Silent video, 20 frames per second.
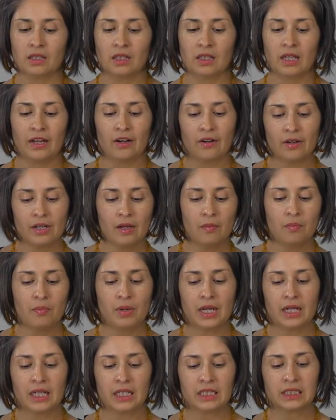area,
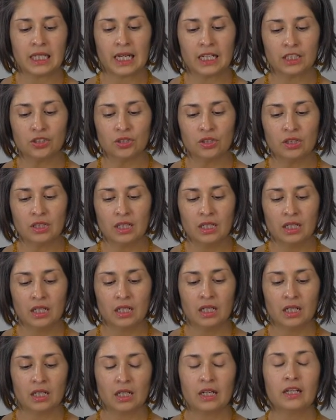but it's actually,
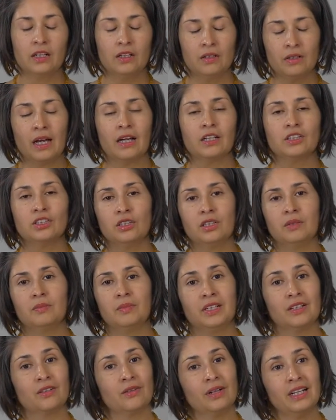it could actually
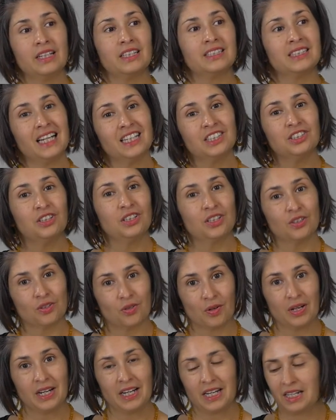be a grain. It's actually a
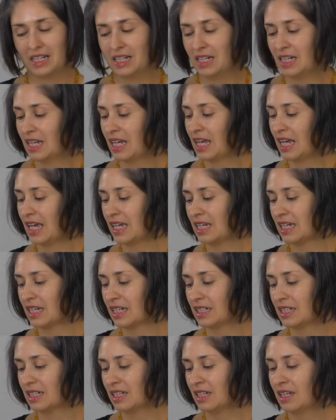grain,
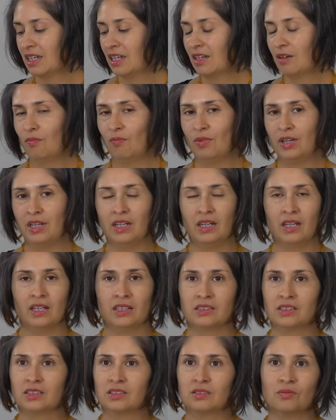and
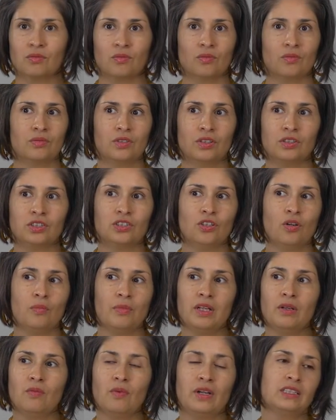there's so
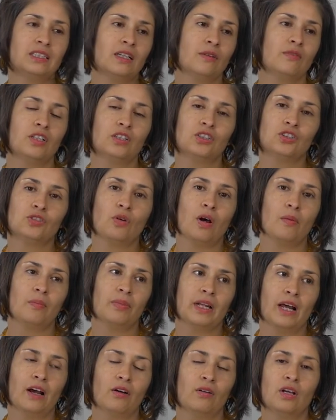many ways that we could swap
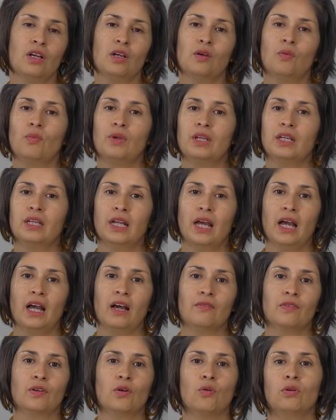it out. We could
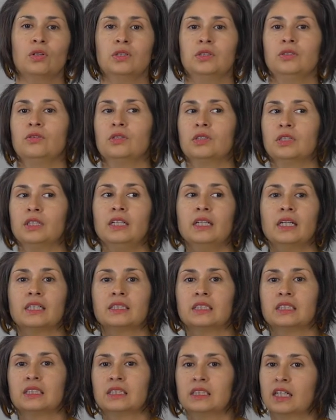have corn tortillas
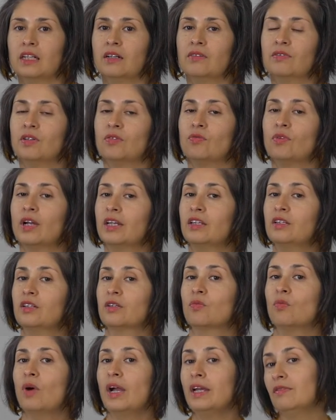instead of the regular
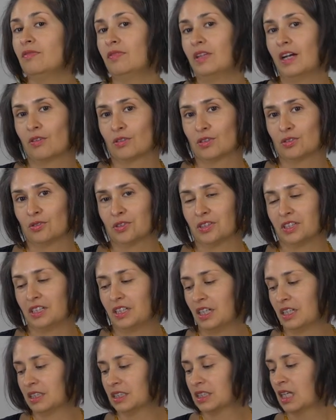white flour
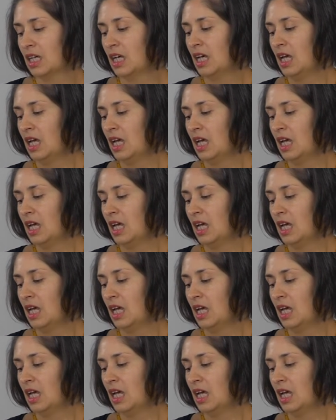tortillas.